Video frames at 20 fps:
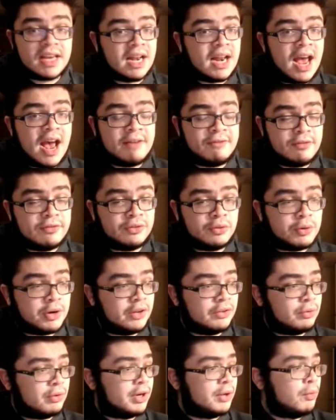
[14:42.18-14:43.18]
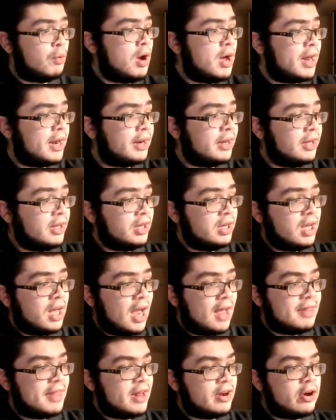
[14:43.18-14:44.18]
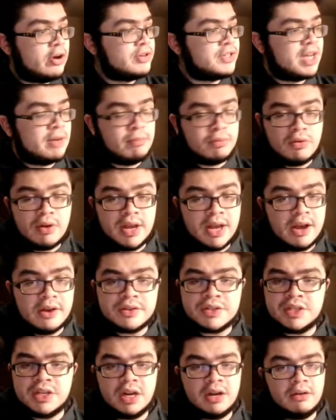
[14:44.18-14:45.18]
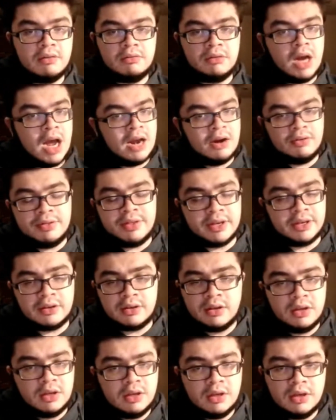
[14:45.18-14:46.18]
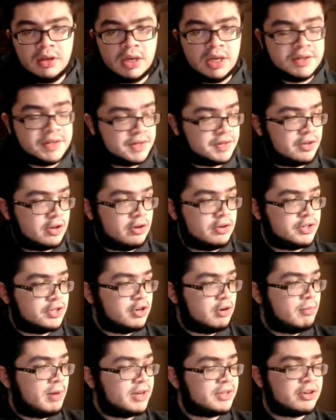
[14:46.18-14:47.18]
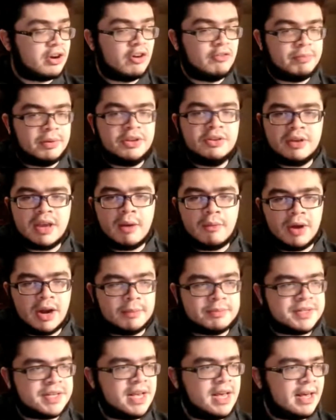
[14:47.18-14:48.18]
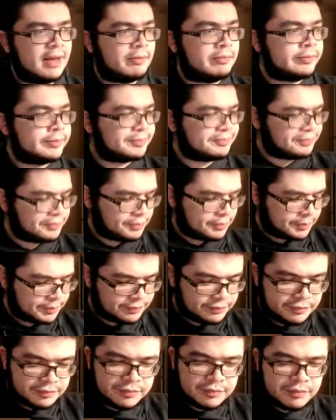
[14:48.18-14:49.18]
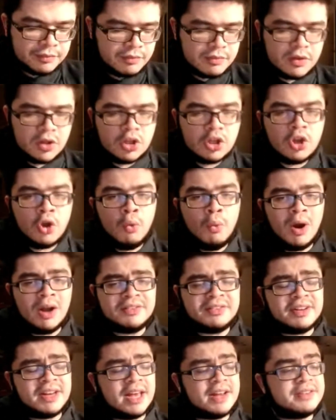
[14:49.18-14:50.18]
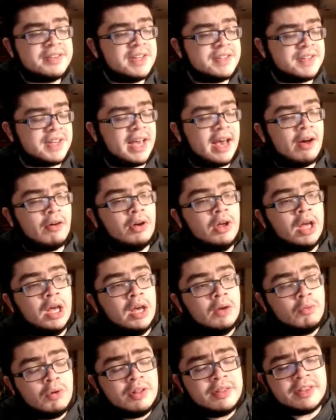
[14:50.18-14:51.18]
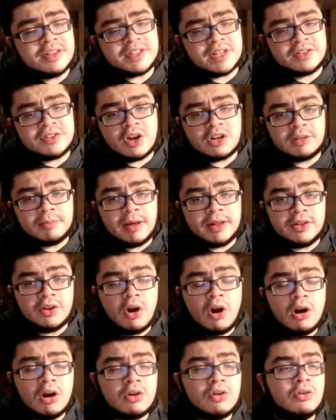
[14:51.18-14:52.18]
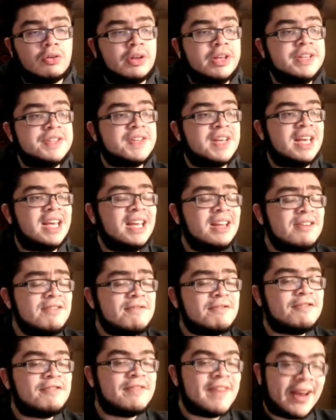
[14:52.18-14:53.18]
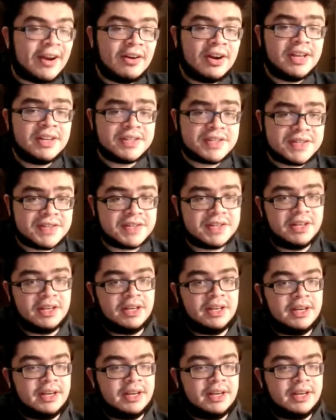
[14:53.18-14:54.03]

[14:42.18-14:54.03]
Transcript: half of 2021. And then Jose Berríos, you know, I don't think he's as good as Joe Musgrove, but you get what I'm saying. Wanted to get a discount. And one of the things I talked about in the article is, in fairness,